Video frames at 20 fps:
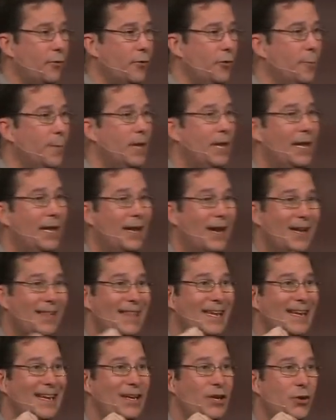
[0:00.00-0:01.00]
group, not
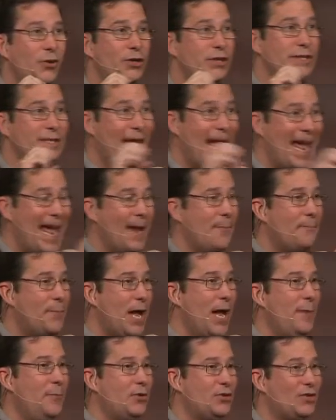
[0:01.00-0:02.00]
that you're just at
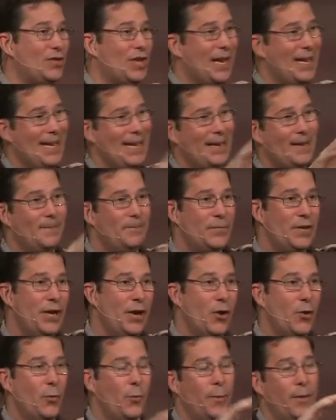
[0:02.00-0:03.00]
Bible study, you
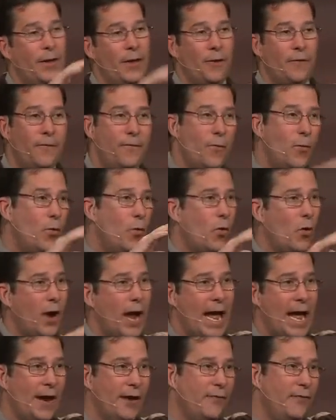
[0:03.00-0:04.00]
know, four
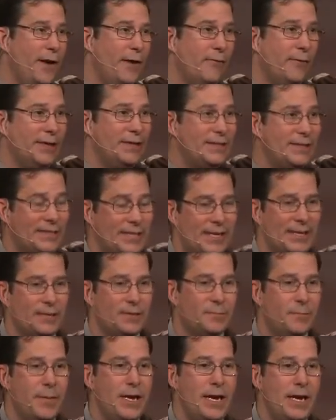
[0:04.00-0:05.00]
out of every
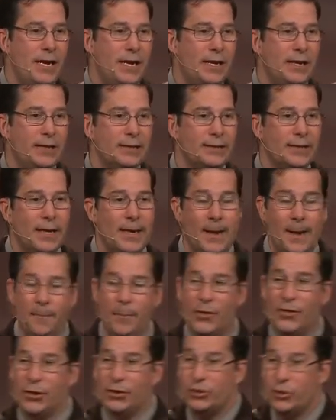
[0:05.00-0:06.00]
six meetings,
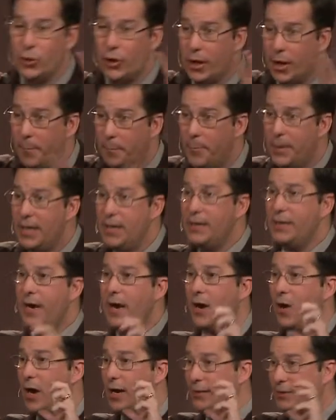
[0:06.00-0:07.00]
but that you're going to be
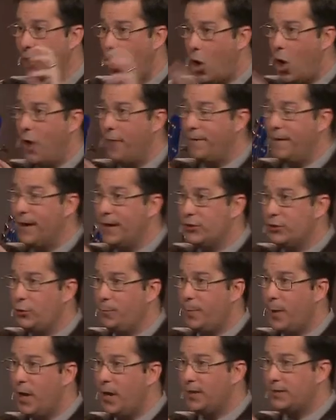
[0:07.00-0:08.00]
there as often as
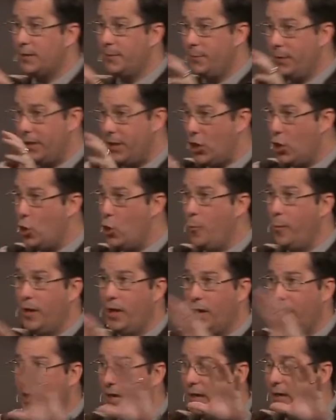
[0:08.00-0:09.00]
you possibly
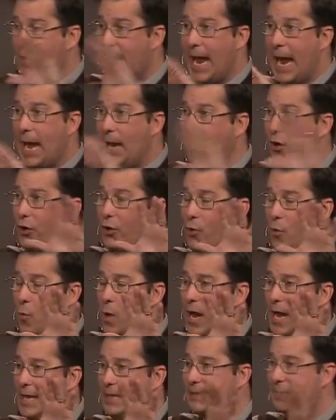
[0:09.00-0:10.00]
humanly, calendar
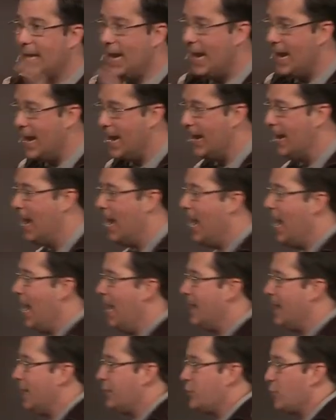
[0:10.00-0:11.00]
wise can,
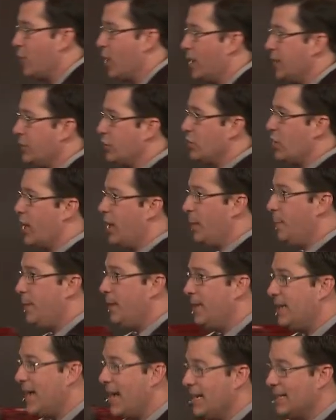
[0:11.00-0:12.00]
and that you're not just going to
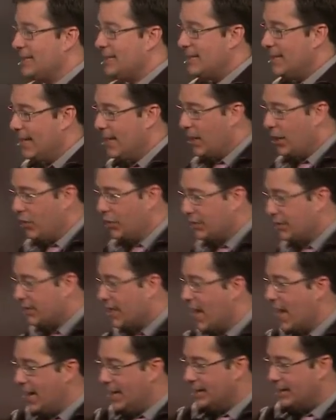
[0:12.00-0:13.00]
be kind of sitting on the
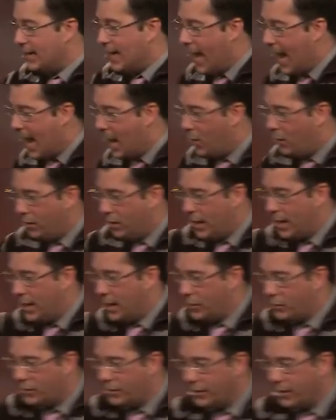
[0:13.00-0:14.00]
side as an
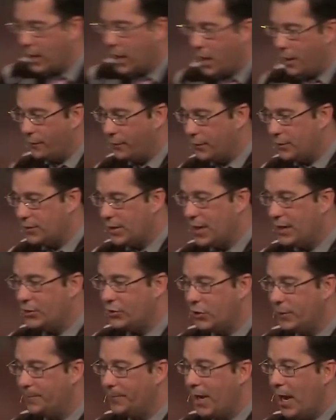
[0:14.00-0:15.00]
outlier to the
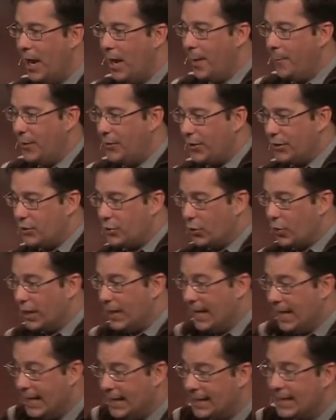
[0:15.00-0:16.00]
conversation, but that you're
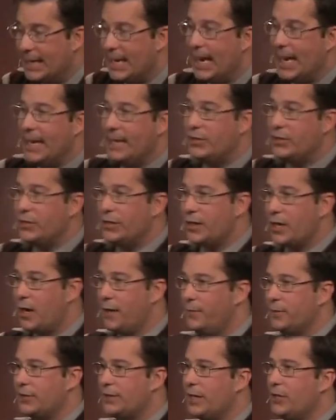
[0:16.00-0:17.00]
going to engage in the
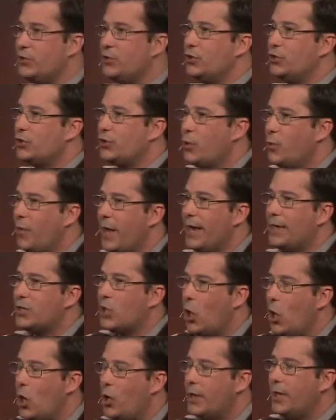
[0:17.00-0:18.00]
conversation so that
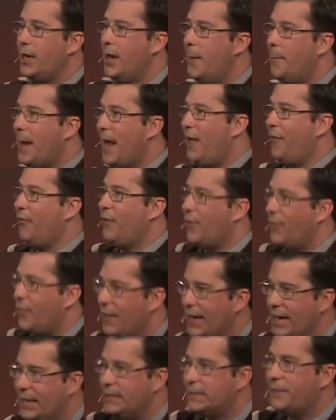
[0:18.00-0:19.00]
talking about the
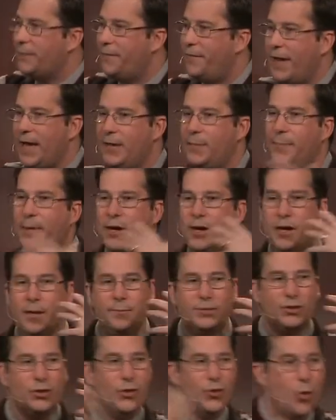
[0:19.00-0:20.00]
things of faith
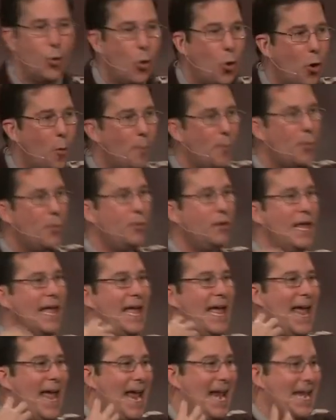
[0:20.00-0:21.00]
becomes normal
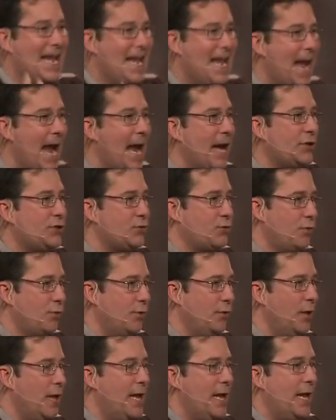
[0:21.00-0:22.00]
and
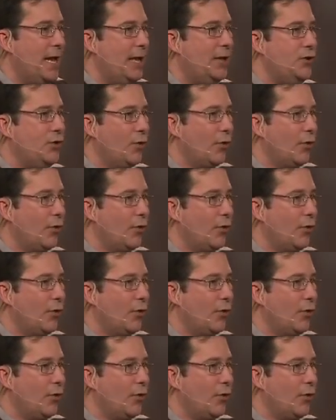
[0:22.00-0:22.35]
natural in